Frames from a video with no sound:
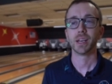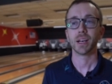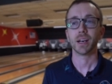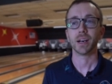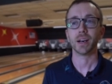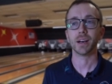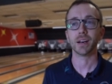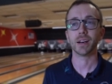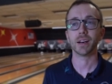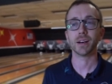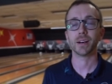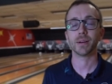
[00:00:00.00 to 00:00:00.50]

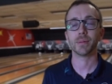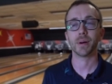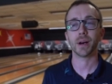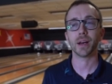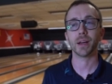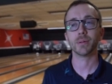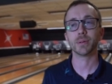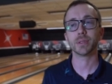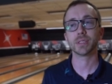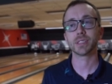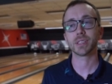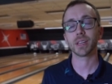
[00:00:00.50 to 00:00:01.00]
um,
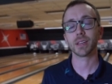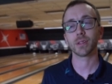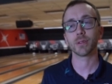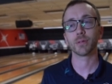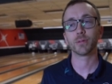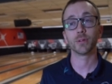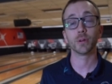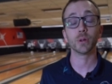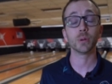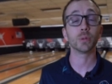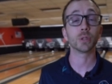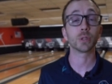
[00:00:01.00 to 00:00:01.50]
I would say the
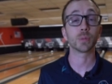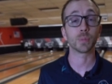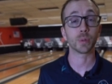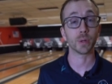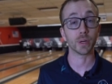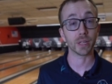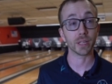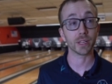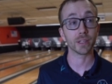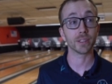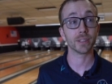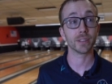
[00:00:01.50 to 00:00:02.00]
food was
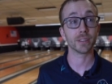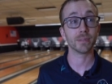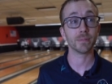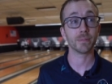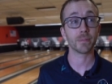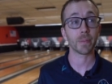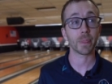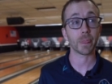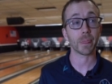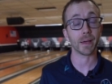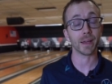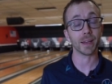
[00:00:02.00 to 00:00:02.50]
pretty good.
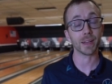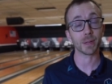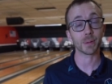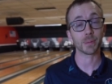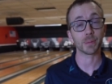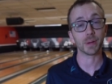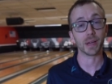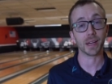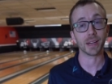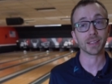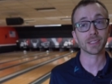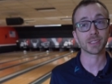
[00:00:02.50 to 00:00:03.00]
I had,
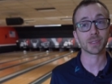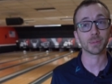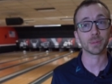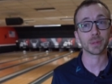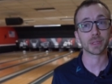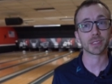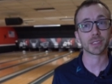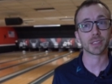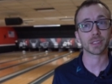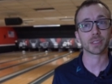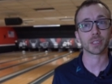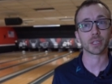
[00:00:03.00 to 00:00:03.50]
a, I had some
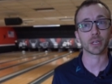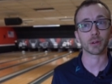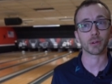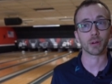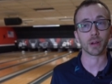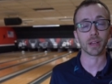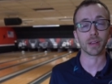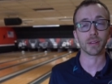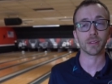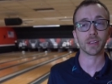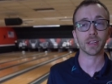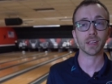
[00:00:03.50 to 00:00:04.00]
biscuits and
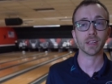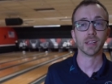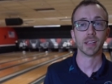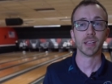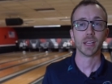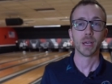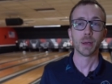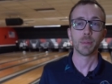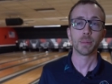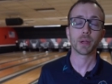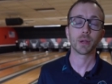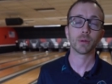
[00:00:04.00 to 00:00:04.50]
gravy,
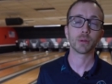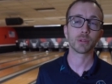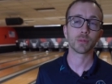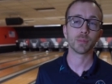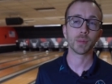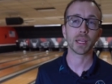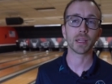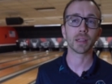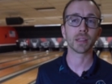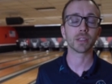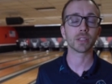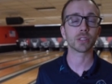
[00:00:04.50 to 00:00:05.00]
but it was
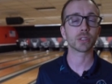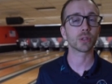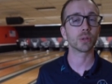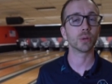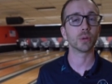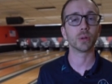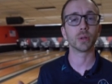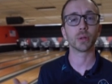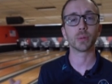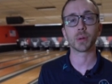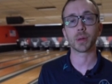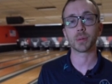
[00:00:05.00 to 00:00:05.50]
mainly just
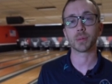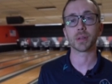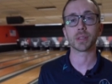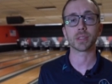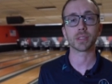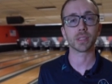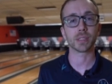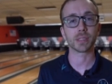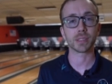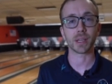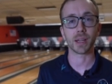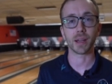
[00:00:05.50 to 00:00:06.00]
cool to be able to
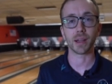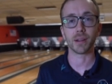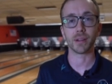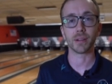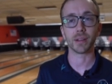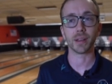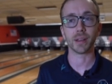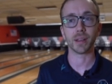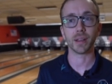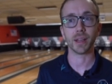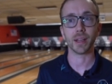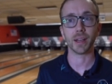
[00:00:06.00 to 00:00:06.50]
sit down
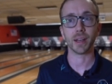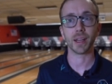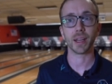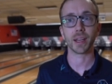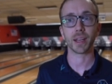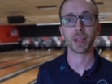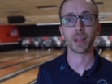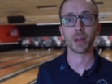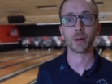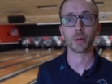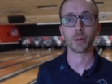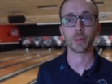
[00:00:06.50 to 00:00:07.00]
and, and
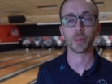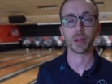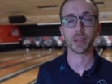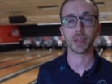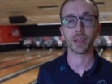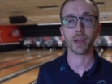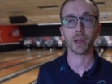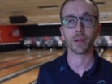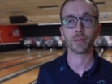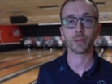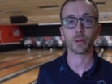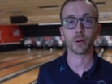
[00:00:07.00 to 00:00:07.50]
hang out with my
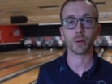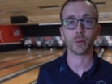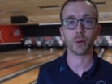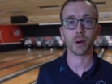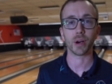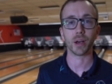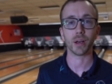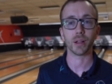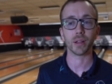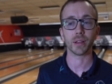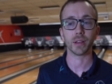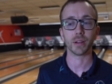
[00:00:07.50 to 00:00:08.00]
dad for a
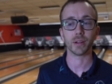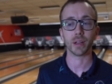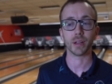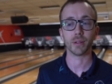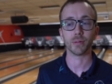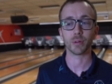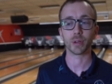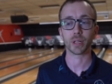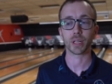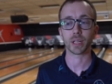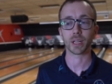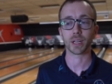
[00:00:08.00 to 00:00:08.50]
while and, and
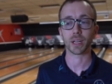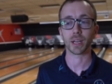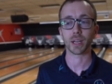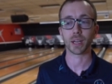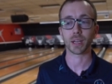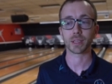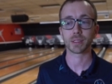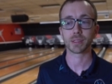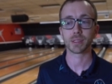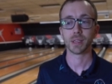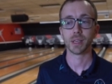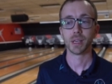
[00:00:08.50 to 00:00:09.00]

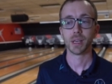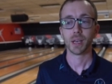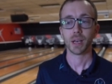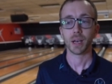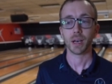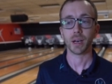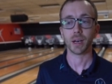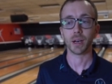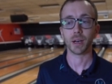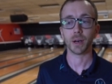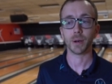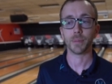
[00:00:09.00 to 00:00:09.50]
reconnect.
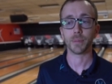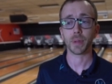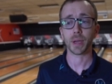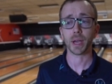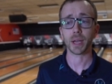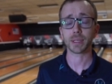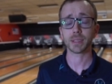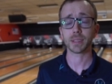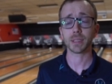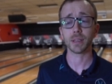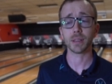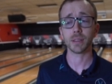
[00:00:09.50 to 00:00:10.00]
Um,
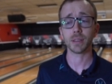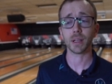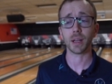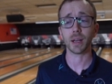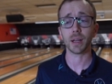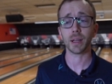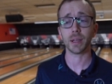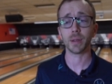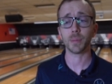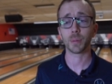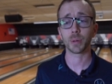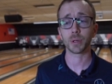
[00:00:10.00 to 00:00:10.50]
I did
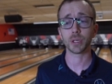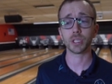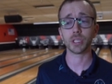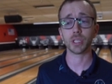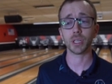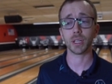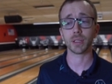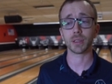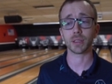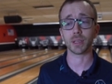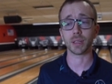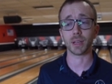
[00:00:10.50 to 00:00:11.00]

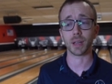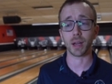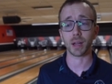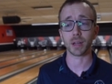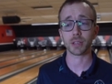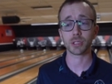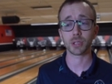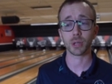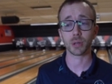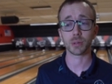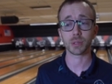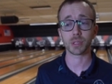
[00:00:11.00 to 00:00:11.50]
appreciate the
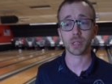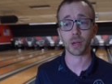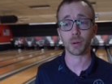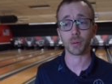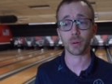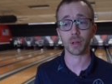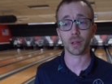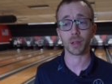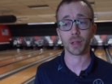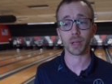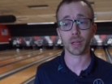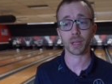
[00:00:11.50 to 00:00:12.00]
nachos that
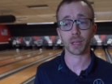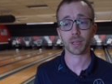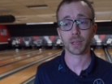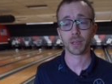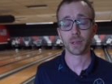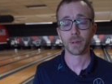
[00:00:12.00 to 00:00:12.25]
were like